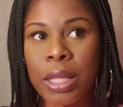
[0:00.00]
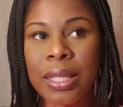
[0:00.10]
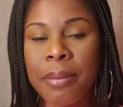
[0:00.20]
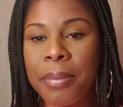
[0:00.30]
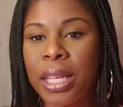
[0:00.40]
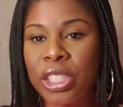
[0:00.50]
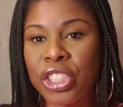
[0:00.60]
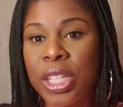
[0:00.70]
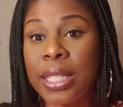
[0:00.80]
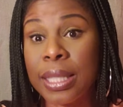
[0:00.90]
To me,
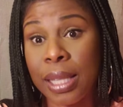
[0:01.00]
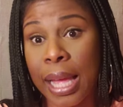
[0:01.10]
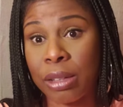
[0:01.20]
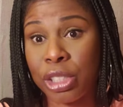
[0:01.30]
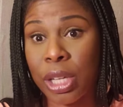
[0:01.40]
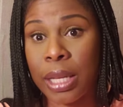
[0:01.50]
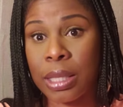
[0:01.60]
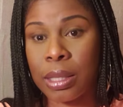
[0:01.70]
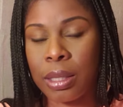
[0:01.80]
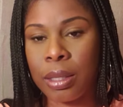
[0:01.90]
she's clout
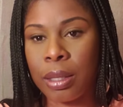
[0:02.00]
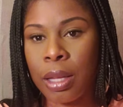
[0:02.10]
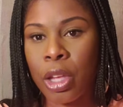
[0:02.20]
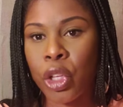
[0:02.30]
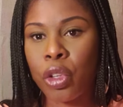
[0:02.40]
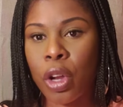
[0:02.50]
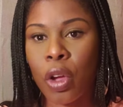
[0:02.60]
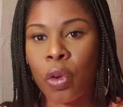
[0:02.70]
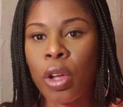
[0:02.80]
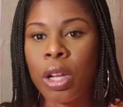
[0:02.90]
chasing. You
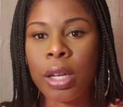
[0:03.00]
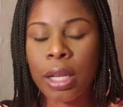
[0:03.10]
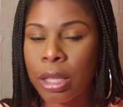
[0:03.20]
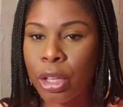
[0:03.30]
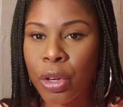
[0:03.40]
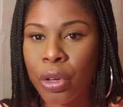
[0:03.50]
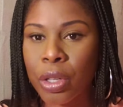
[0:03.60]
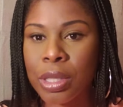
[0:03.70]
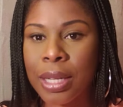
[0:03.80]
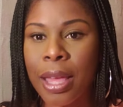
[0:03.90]
know, none of the
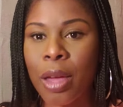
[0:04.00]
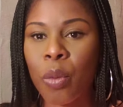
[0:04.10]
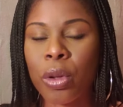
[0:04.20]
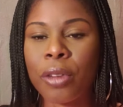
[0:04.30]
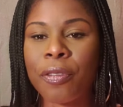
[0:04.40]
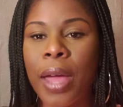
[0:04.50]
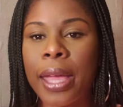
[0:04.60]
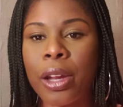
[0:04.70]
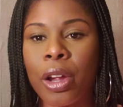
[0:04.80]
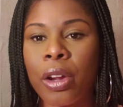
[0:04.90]
girls now want to
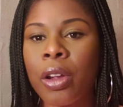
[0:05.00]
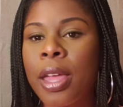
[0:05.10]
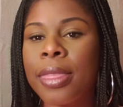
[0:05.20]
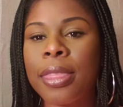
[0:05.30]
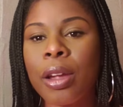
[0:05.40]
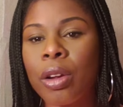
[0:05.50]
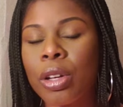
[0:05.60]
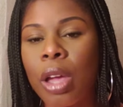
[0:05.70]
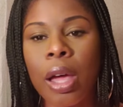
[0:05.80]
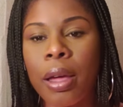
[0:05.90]
fight her. They're,
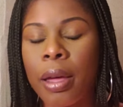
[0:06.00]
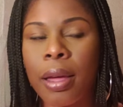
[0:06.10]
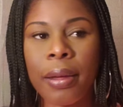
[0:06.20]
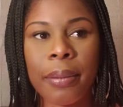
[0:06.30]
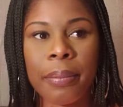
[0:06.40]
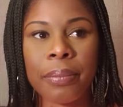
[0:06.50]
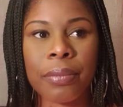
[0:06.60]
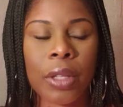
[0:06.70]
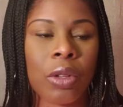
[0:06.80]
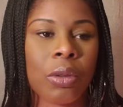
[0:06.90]

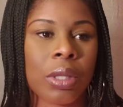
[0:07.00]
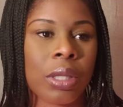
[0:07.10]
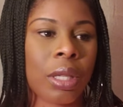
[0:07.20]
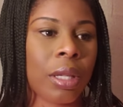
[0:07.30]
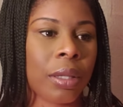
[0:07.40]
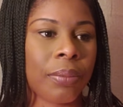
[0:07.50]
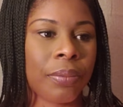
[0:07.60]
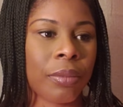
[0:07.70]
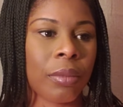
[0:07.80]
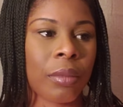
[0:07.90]
who is the,
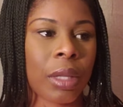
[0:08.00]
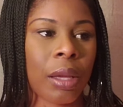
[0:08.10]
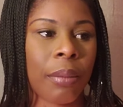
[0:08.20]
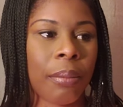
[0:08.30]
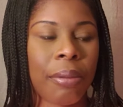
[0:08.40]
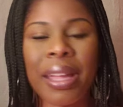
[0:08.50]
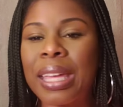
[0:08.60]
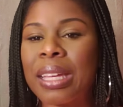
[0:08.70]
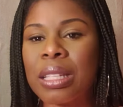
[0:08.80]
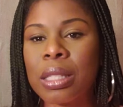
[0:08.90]

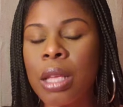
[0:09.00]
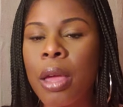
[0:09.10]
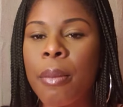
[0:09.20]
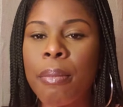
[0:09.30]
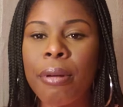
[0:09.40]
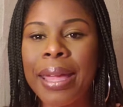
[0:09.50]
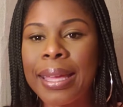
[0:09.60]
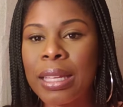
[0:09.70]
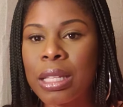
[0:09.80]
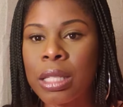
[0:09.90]
Breakus.
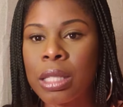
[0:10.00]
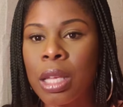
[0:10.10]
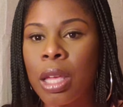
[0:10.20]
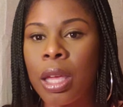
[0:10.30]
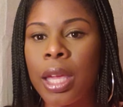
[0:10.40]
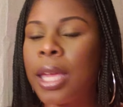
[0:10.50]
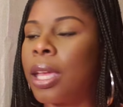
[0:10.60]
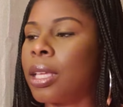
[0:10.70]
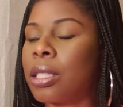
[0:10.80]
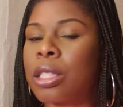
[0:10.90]
Breakus
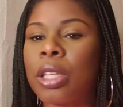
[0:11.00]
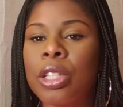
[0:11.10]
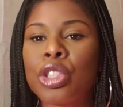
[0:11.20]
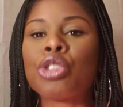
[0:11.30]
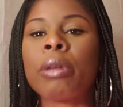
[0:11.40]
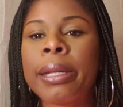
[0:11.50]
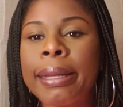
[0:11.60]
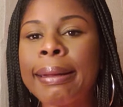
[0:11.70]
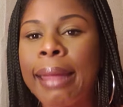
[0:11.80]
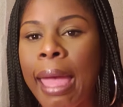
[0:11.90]
is
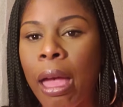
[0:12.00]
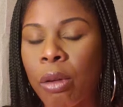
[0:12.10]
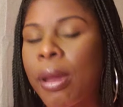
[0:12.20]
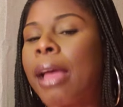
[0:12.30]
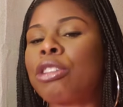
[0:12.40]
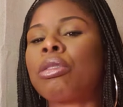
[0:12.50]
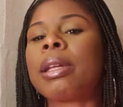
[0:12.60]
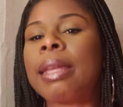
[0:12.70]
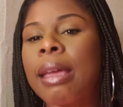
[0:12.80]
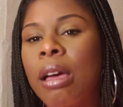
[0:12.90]
trending down, not
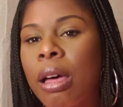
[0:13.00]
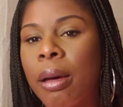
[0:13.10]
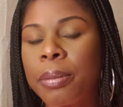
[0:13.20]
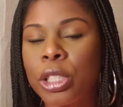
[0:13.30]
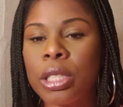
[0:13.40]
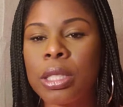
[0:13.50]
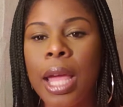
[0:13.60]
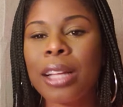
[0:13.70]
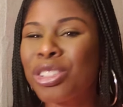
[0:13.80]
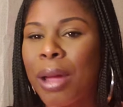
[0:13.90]
trending up. She's
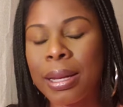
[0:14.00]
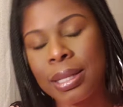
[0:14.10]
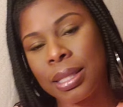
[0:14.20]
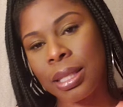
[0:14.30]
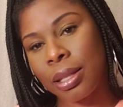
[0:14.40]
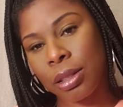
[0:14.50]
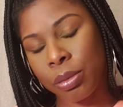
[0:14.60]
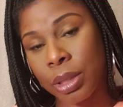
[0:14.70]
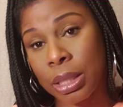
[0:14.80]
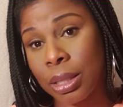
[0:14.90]
not trying to see
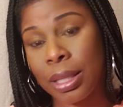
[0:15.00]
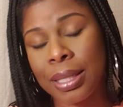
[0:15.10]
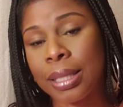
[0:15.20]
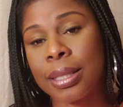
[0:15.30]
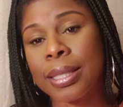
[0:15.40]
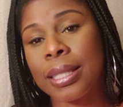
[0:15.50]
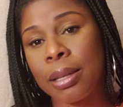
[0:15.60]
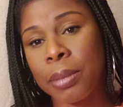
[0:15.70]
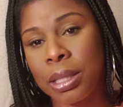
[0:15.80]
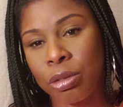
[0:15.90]
Clarissa. It doesn't
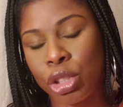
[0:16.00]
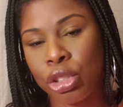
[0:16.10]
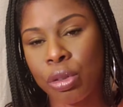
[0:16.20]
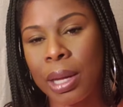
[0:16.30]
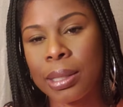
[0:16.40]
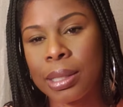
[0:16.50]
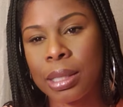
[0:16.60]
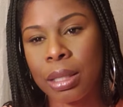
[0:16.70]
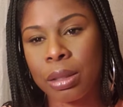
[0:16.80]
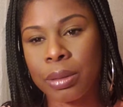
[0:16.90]
seem as if she's trying to
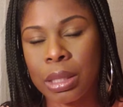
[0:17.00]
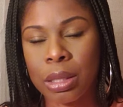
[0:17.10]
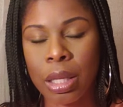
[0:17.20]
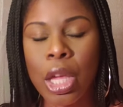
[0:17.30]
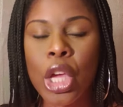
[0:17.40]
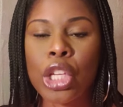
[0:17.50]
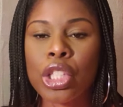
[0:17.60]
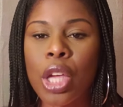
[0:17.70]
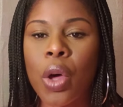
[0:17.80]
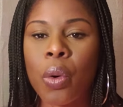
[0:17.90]
see Clarissa.
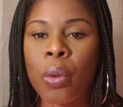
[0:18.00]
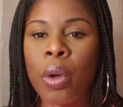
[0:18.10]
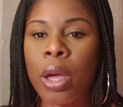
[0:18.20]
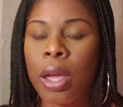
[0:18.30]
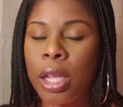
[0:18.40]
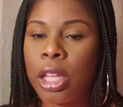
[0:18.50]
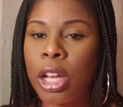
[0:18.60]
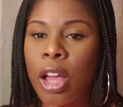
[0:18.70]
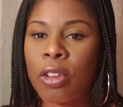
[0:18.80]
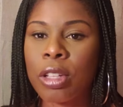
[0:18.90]
So, you
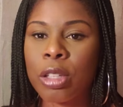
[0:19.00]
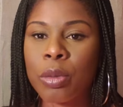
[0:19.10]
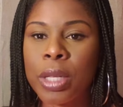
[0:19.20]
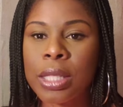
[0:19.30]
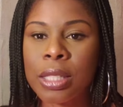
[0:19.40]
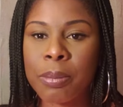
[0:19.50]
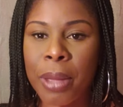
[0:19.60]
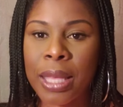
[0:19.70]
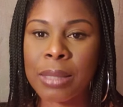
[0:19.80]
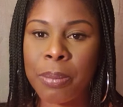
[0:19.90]
know, Clarissa's
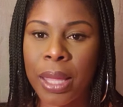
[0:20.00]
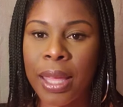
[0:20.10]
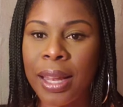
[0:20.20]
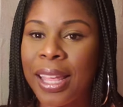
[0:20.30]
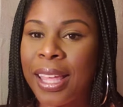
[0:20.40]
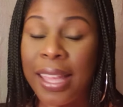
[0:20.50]
best bet,